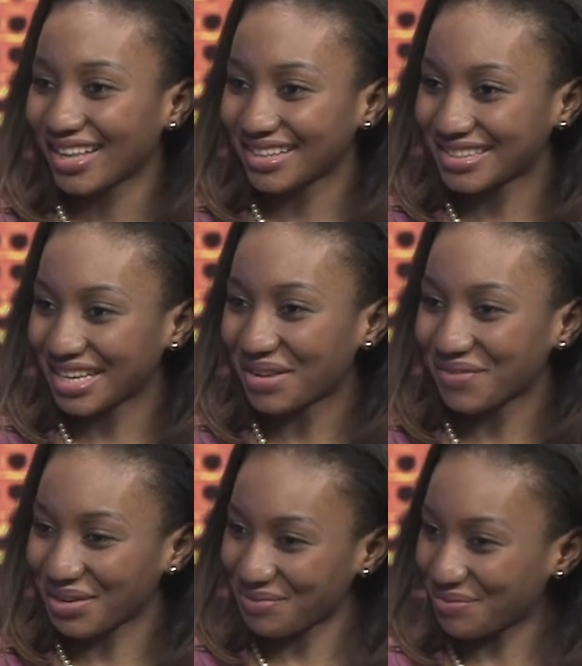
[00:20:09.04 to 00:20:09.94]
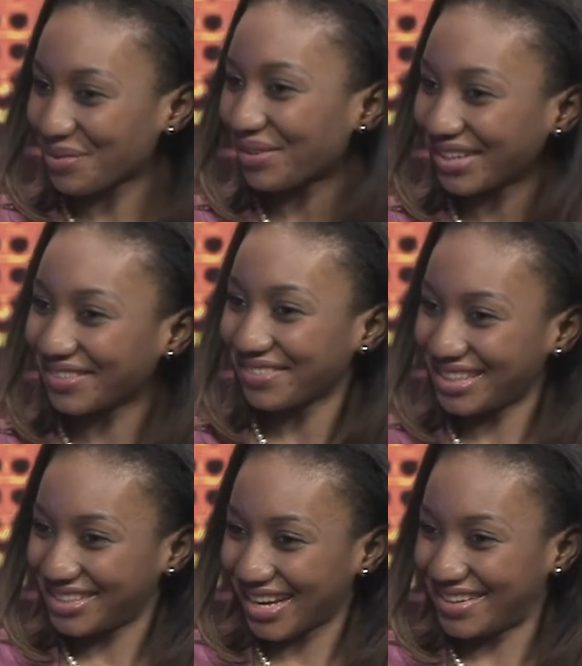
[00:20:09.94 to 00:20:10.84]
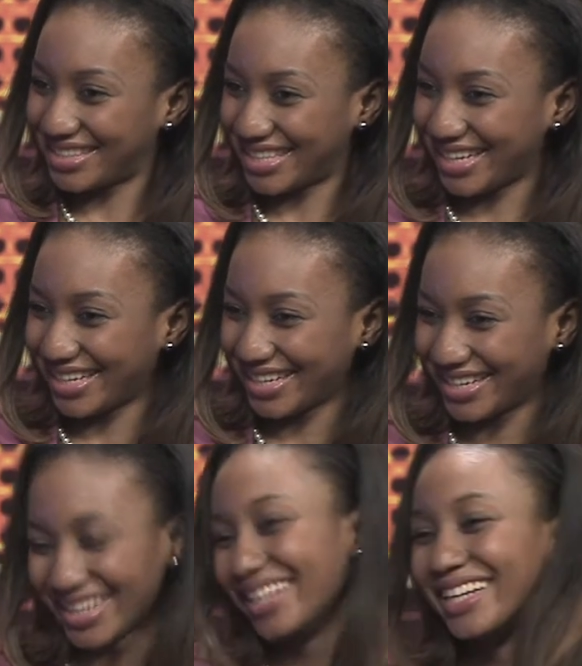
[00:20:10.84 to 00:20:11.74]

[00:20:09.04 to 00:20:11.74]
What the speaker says: Let's see how many people we could reach out to.